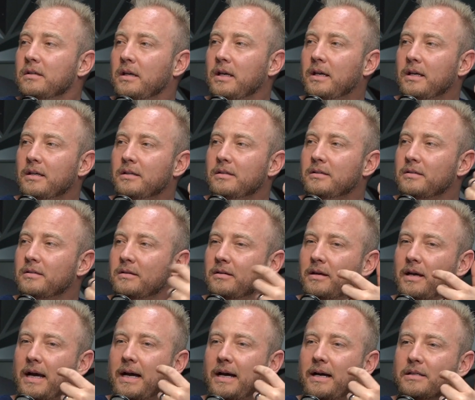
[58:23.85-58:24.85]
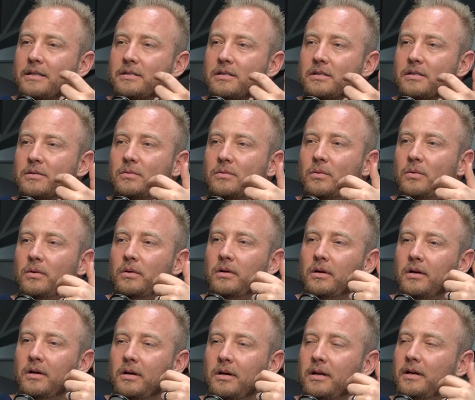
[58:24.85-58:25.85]
And as
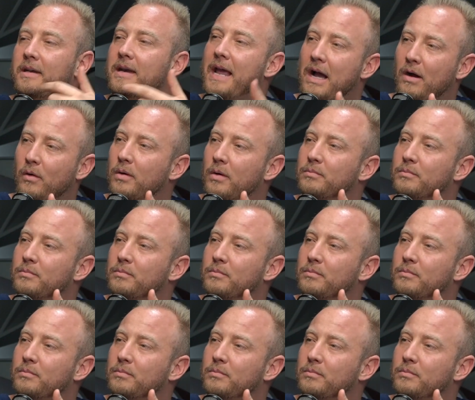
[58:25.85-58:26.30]
now I'm